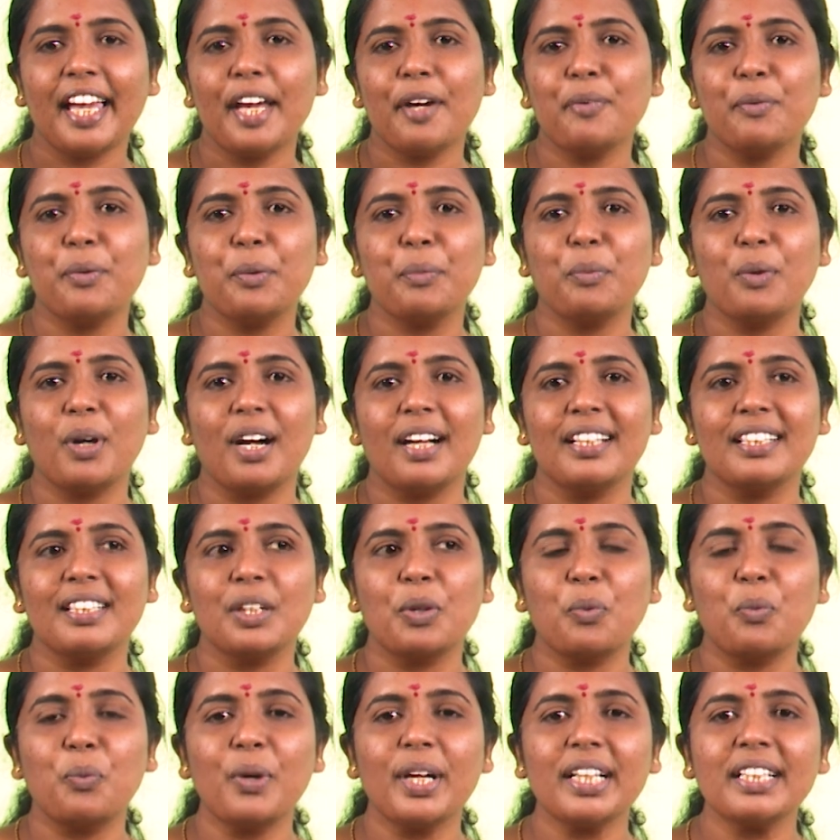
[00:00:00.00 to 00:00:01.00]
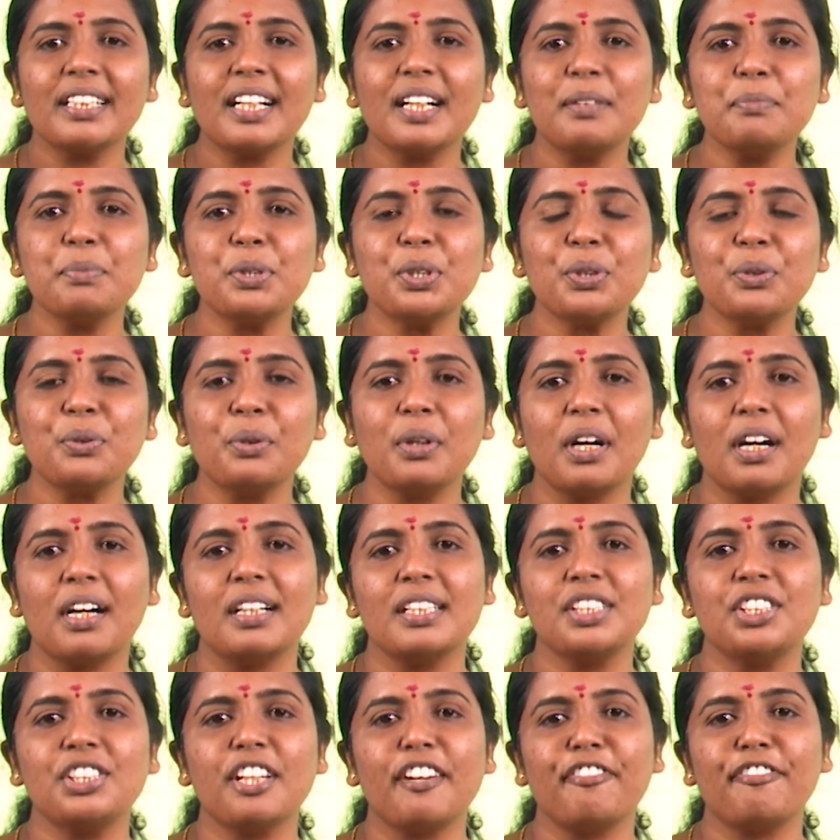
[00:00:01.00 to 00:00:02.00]
everyone, welcome to
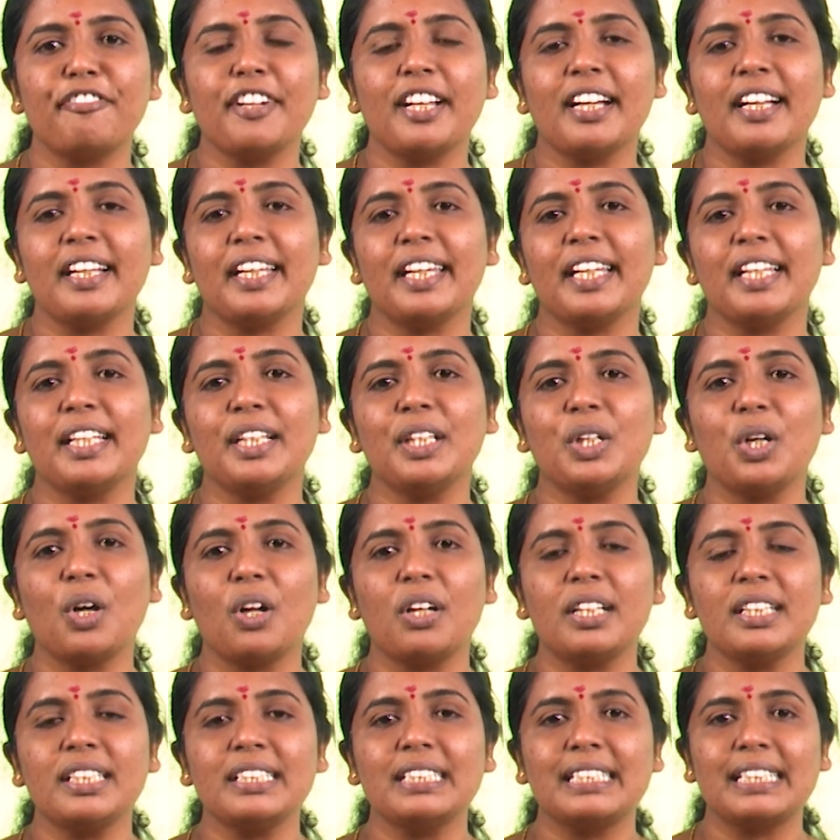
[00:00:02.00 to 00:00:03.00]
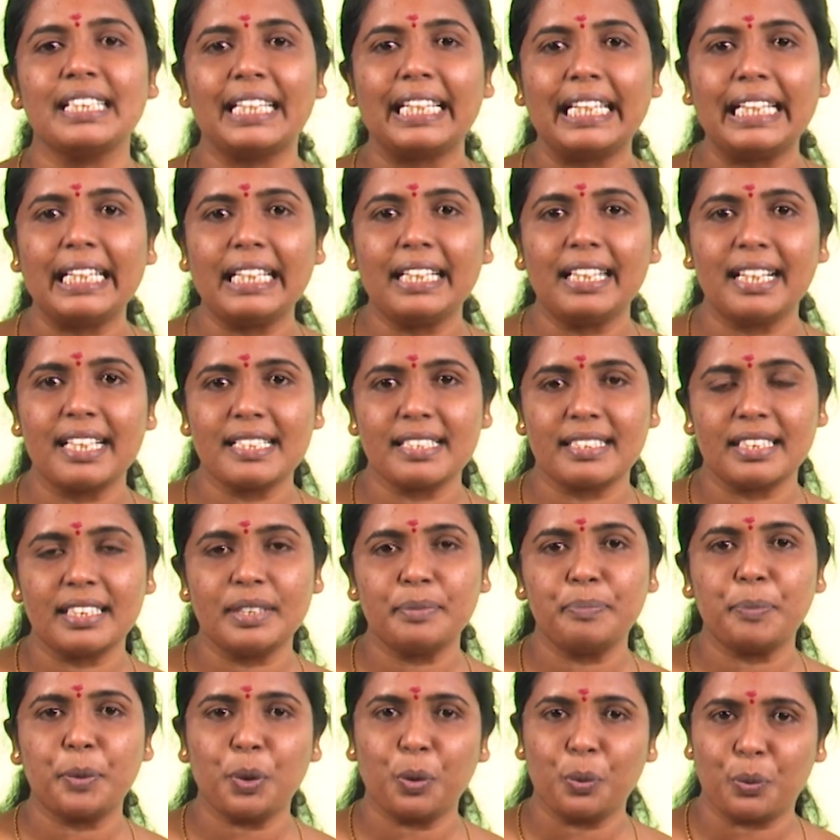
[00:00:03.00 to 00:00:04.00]
our Jaffna Hindu College
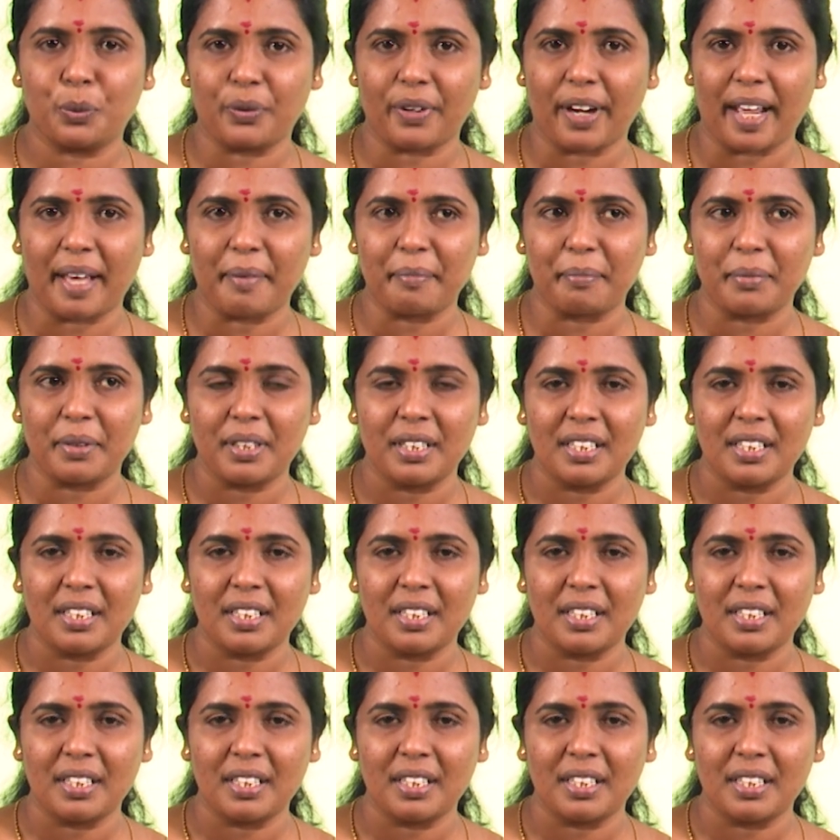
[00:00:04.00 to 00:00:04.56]
e-lesson program.